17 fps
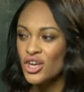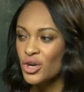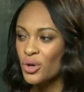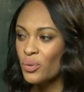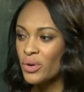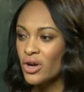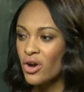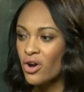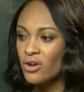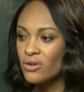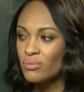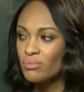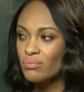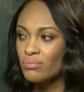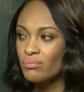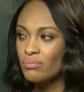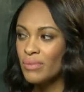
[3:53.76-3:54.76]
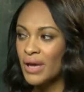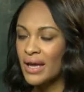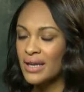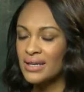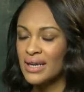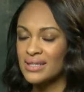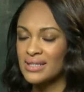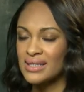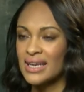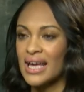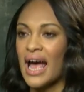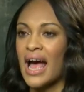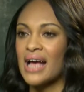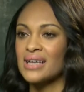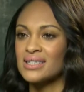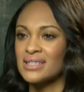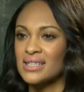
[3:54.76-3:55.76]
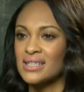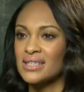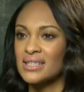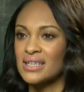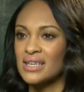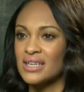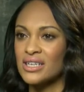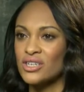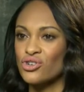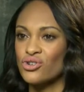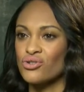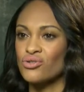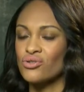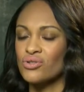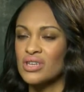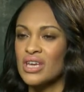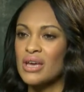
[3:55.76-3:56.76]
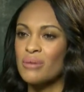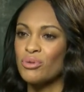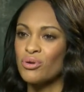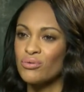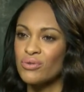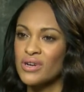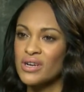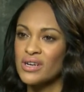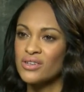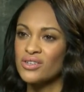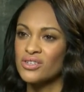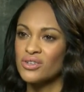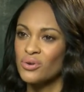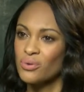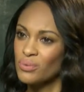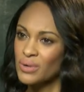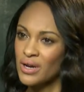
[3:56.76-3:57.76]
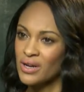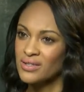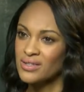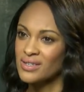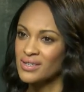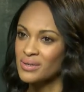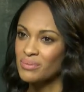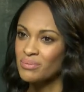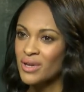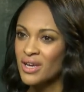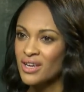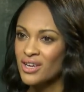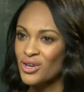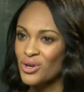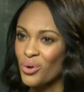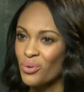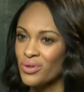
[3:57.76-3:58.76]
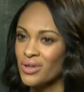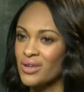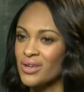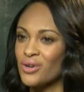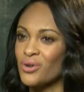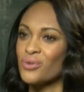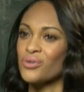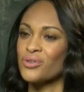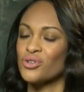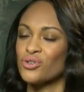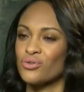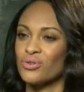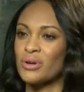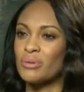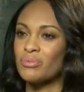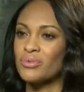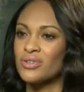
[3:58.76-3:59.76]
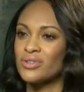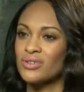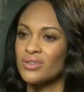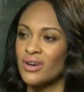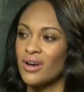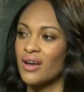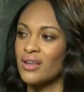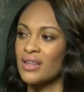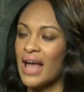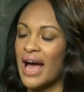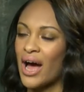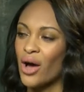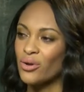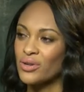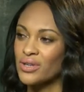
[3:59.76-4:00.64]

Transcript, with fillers: You know, we all met as a cast at the initial table read, so we got to you know hear the script aloud,